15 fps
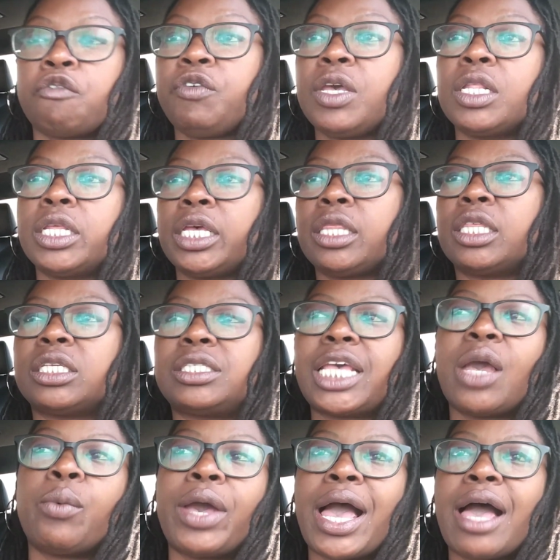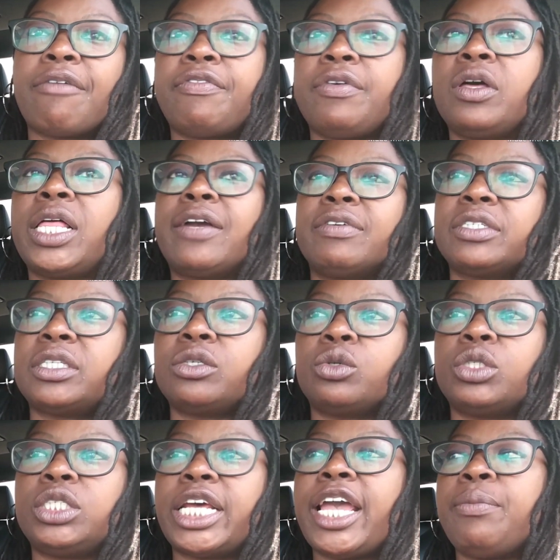feeling the same way I feel every single
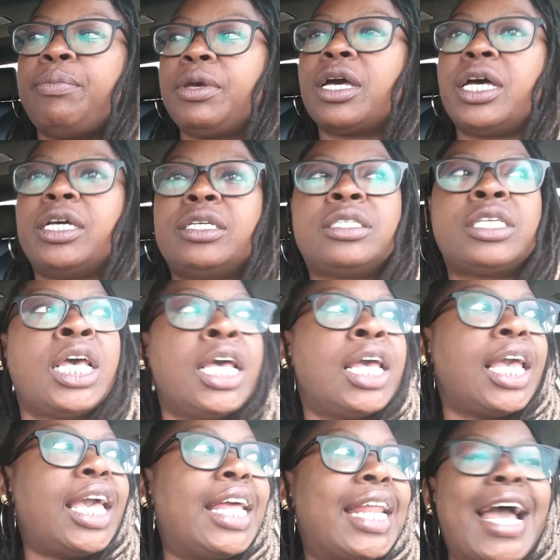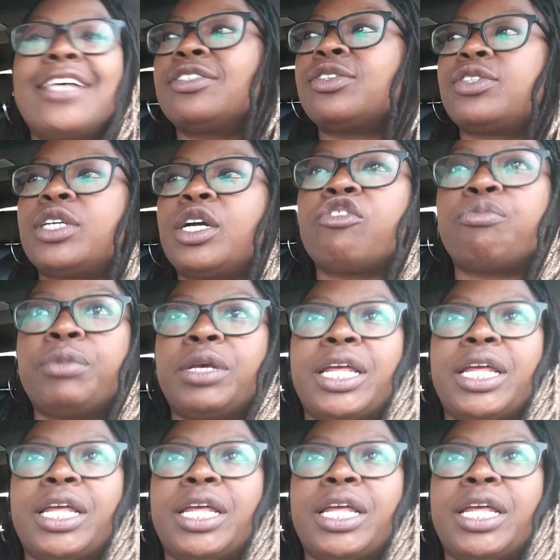day because it hasn't served me.